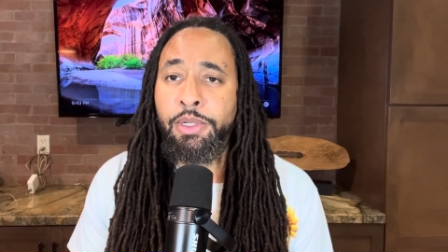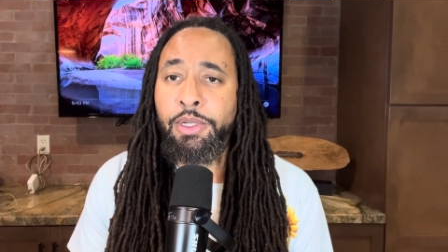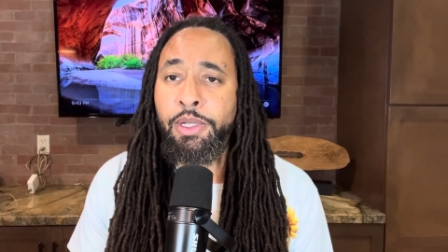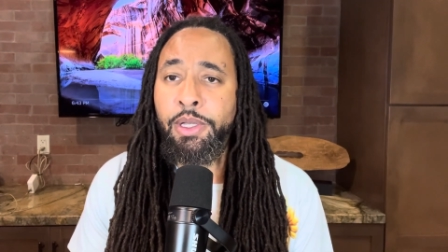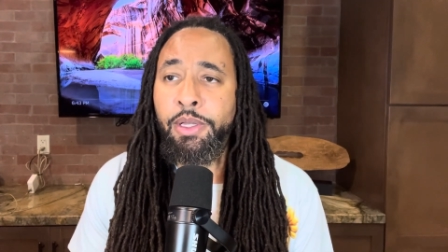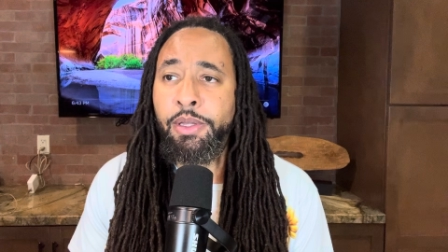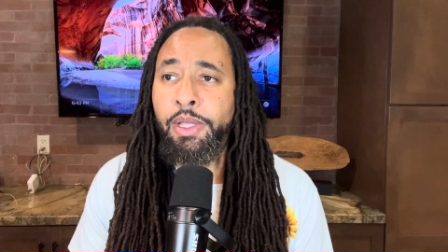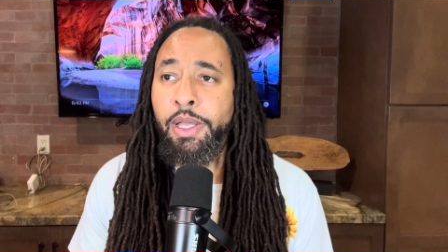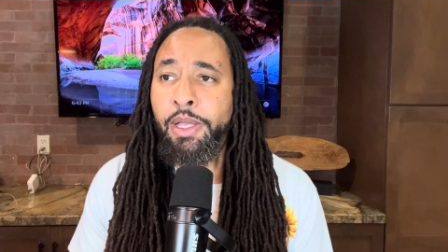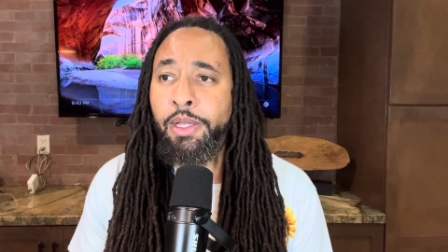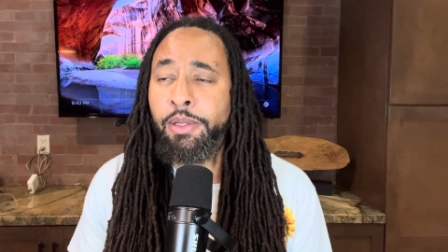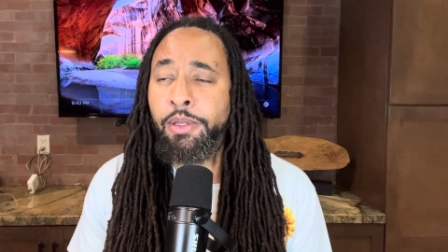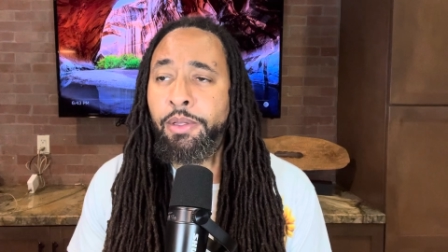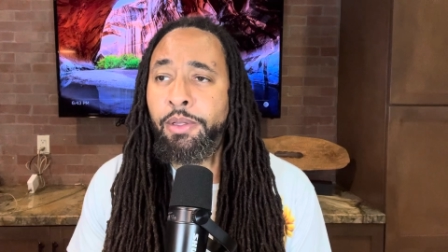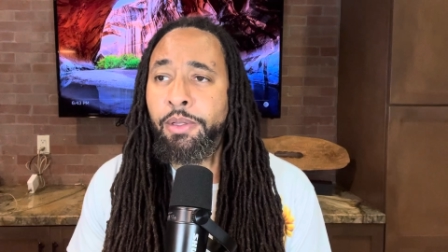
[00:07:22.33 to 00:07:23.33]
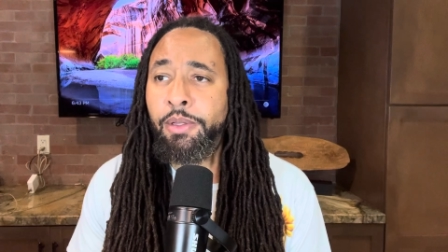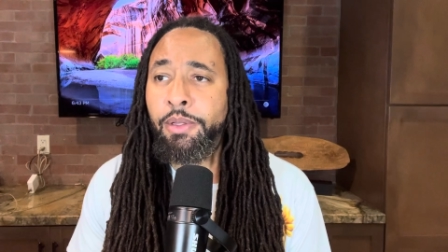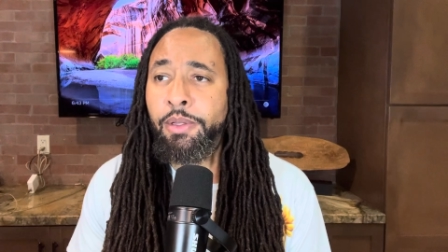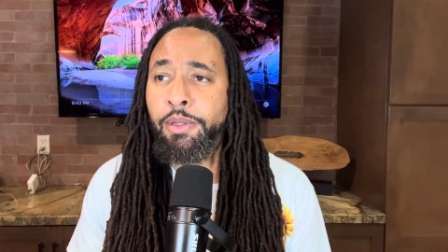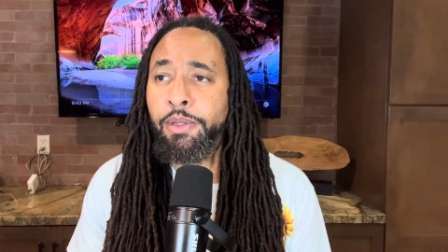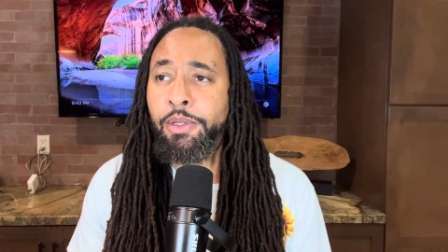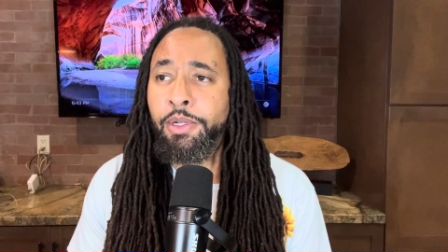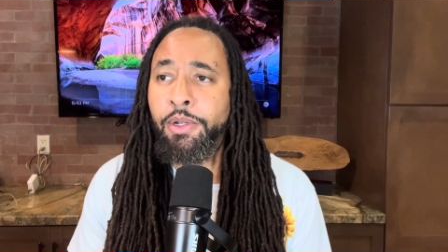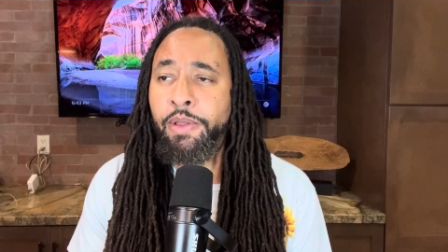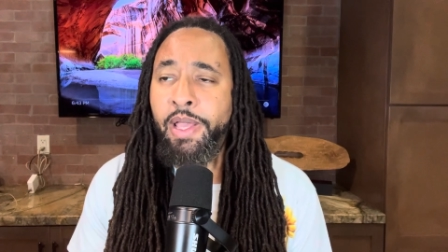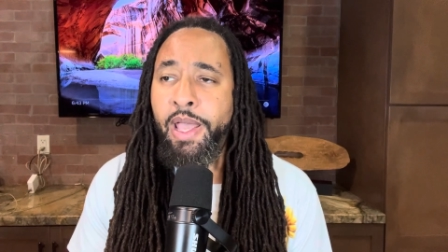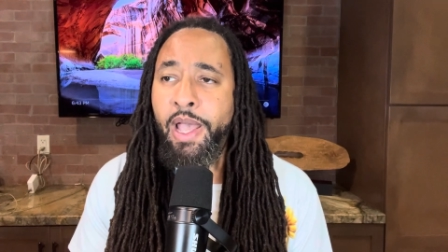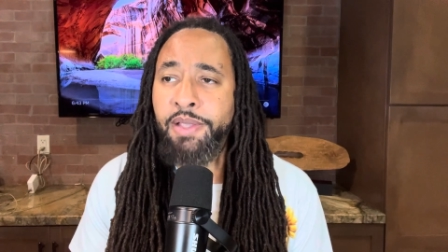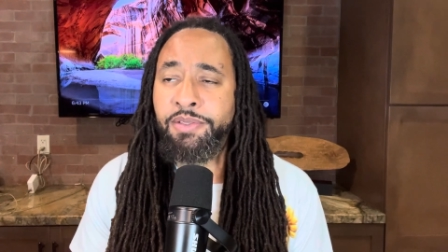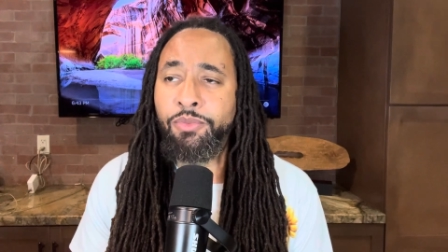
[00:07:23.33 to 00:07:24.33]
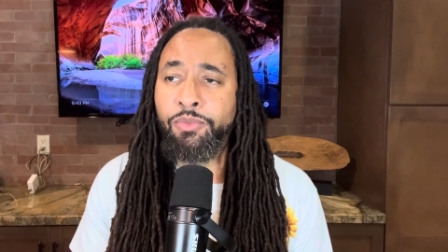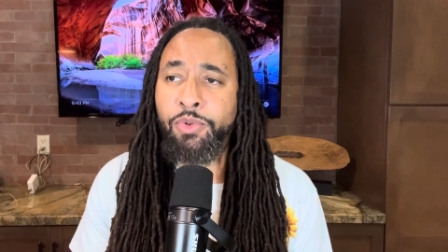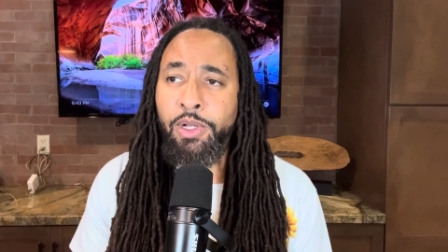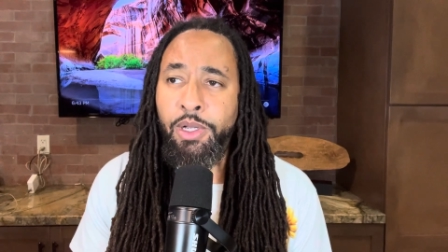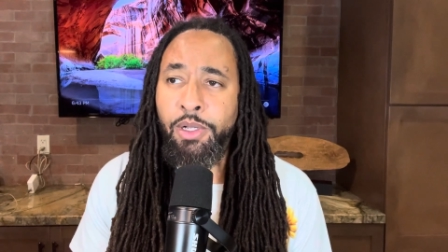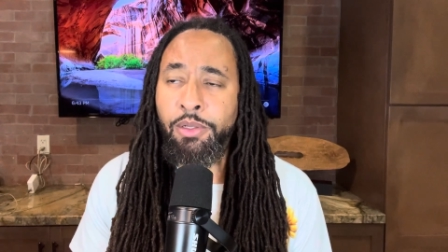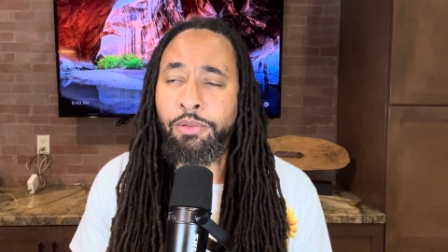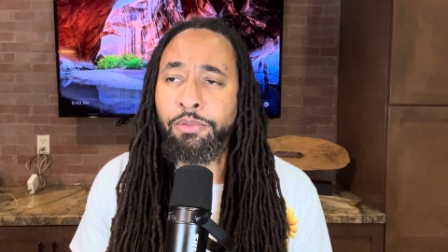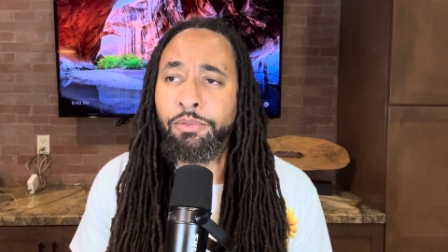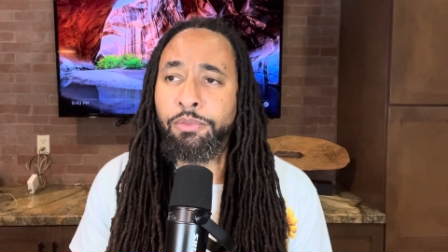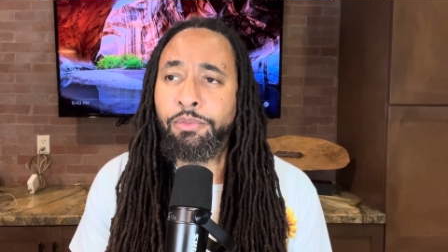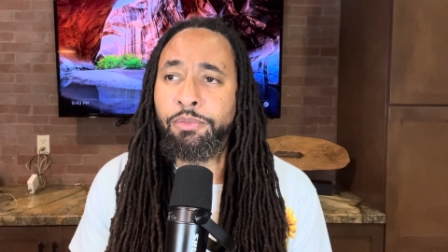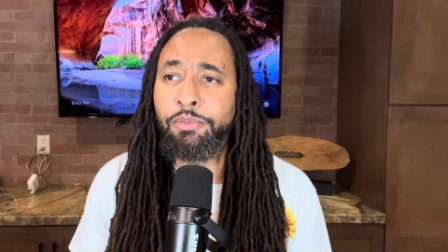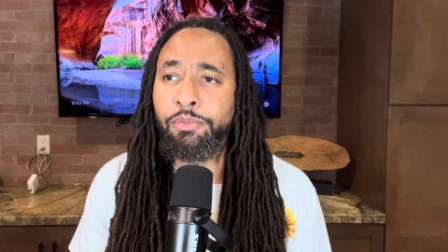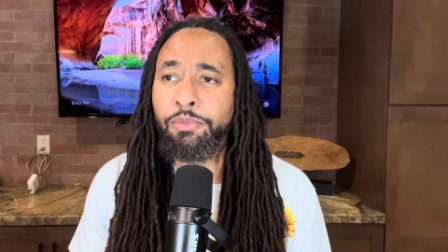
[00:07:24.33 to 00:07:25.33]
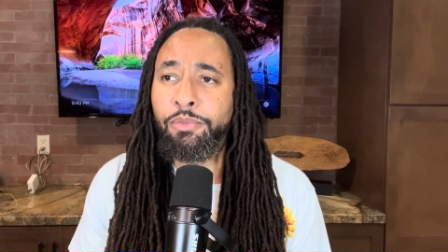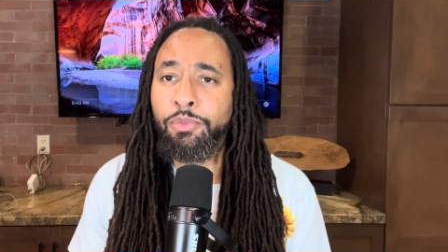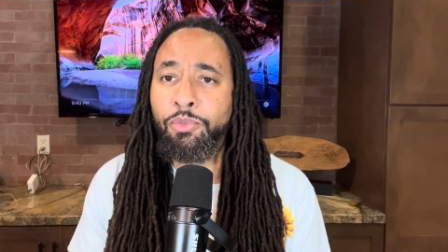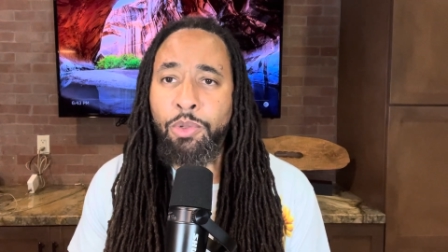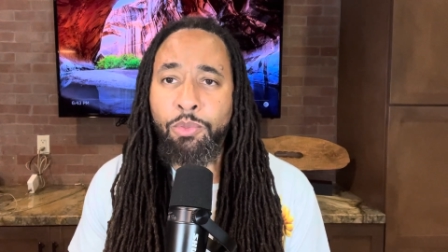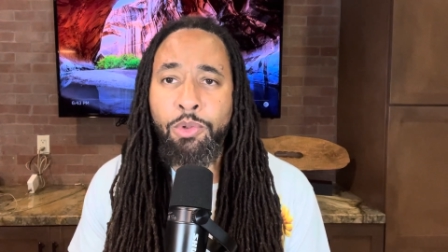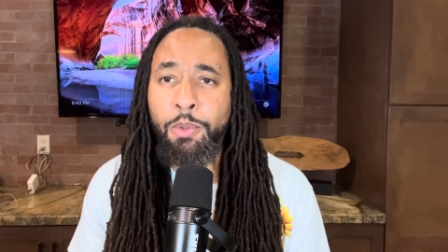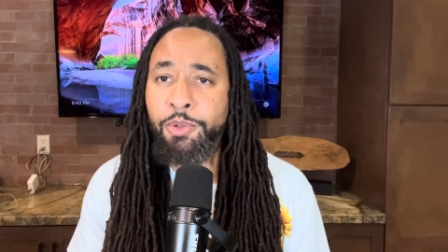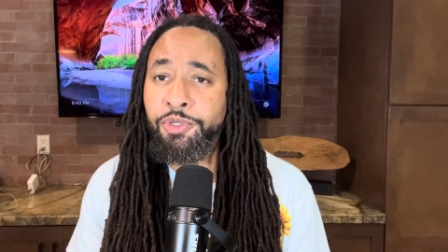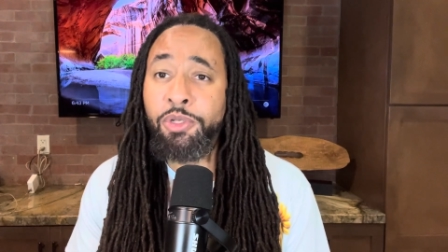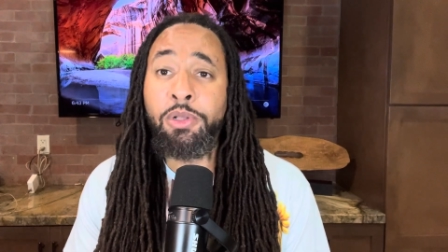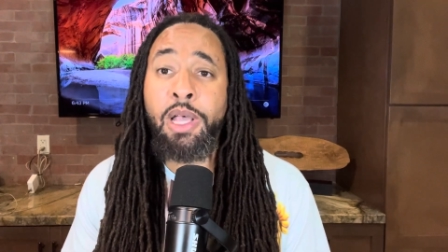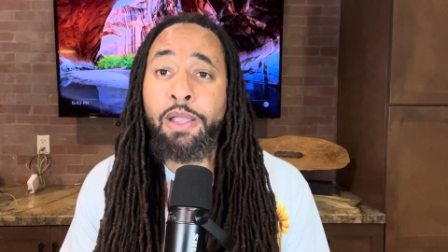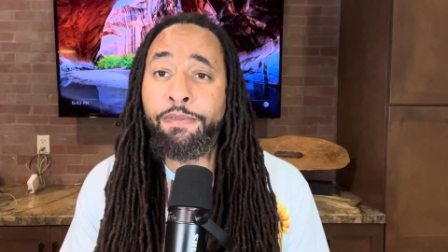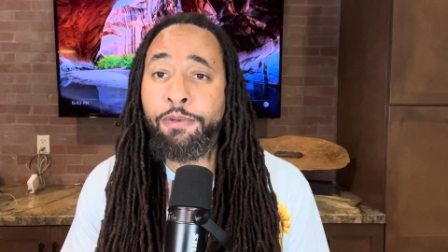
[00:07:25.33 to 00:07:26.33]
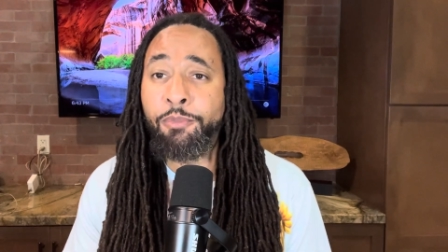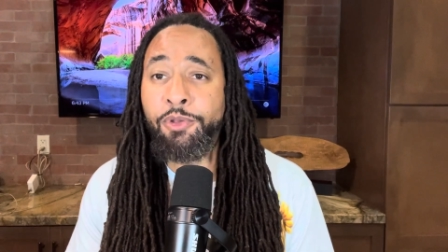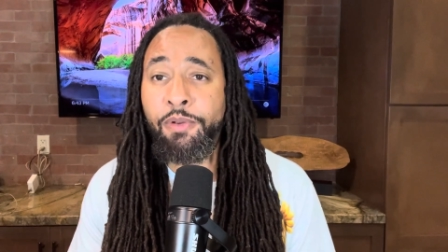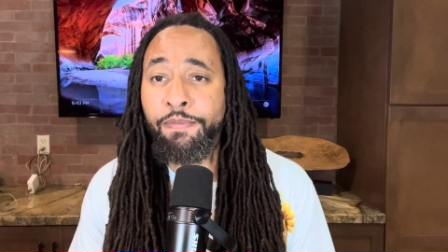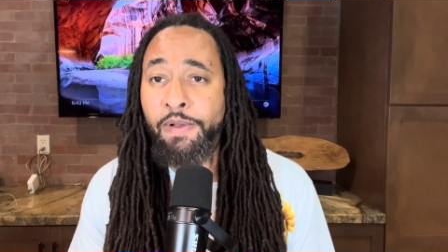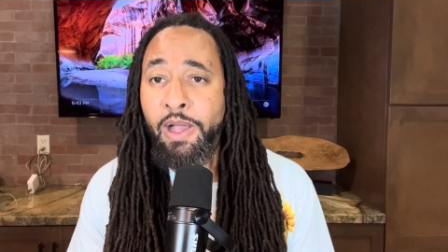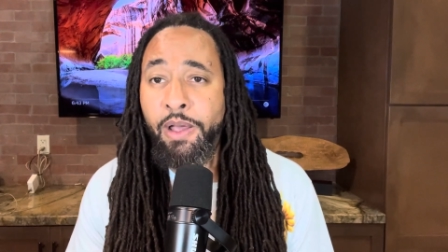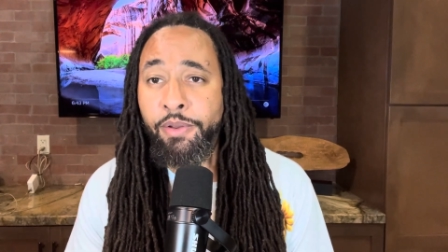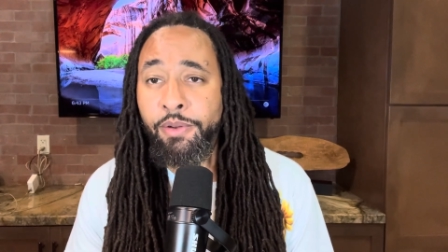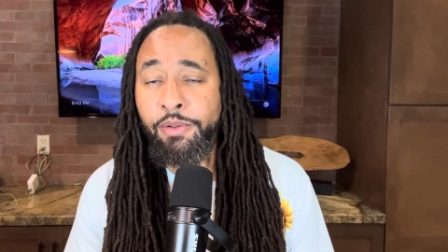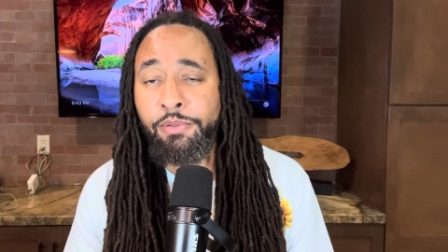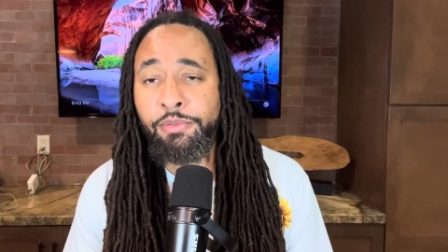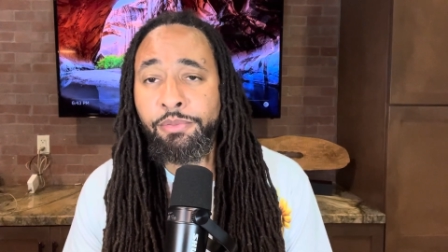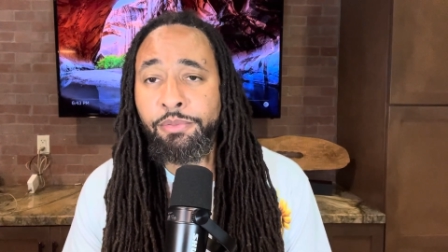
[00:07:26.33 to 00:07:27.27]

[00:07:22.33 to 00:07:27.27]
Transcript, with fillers: And then, you know, they asked him, Well, what, what would you like from your father?